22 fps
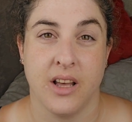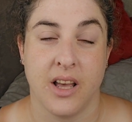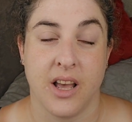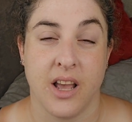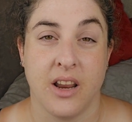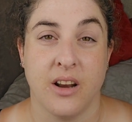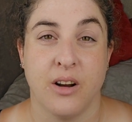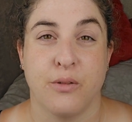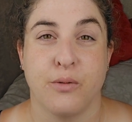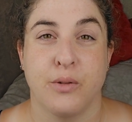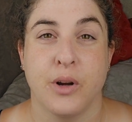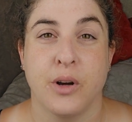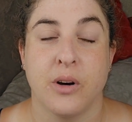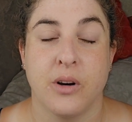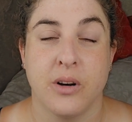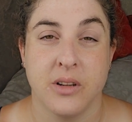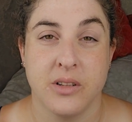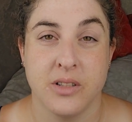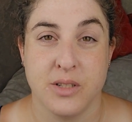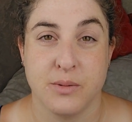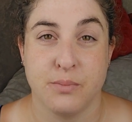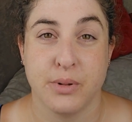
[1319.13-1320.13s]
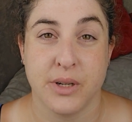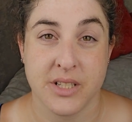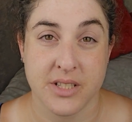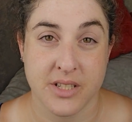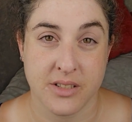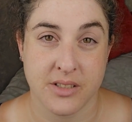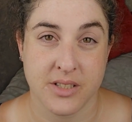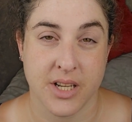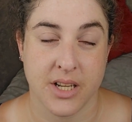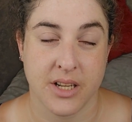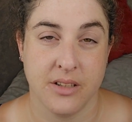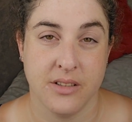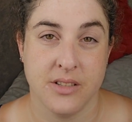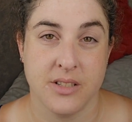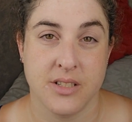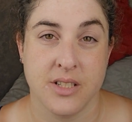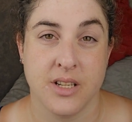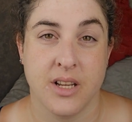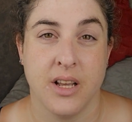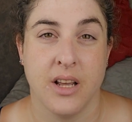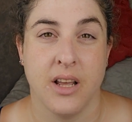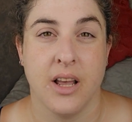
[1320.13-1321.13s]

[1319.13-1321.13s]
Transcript: in Afrikaans present tense.